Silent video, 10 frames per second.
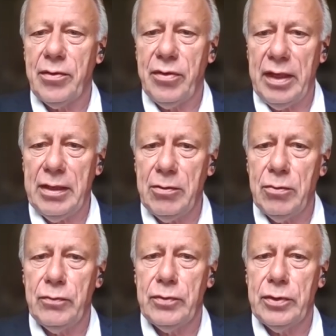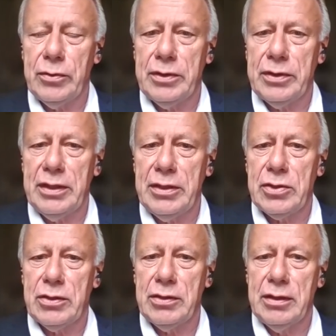Thank you for your
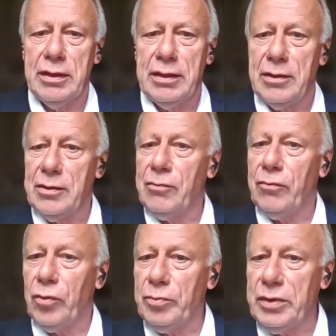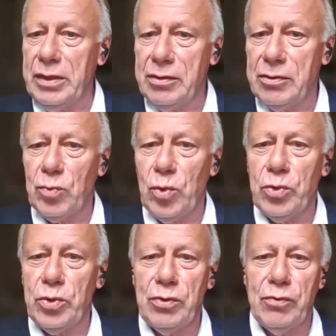attention. For me this
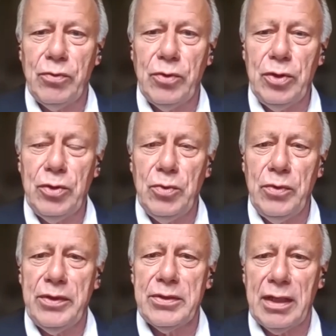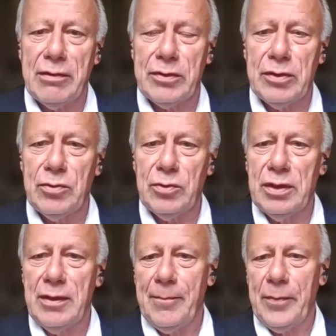morning, for you this
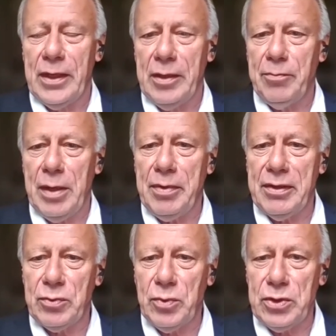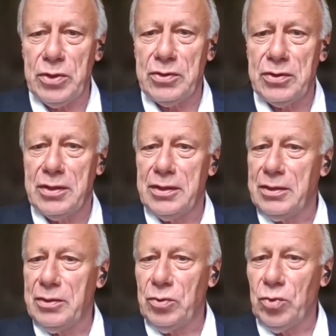afternoon, and my best wishes
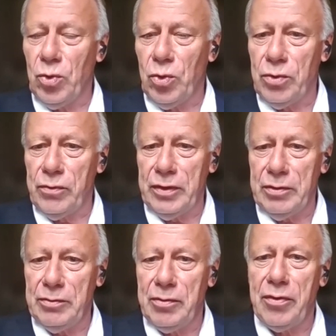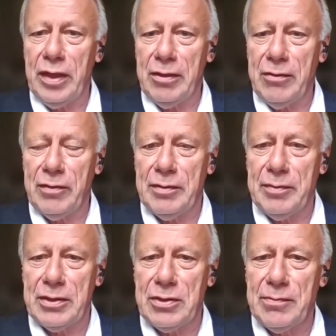to all of you. Thank you very
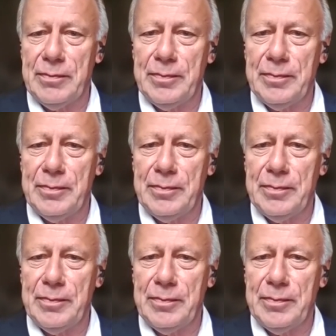much.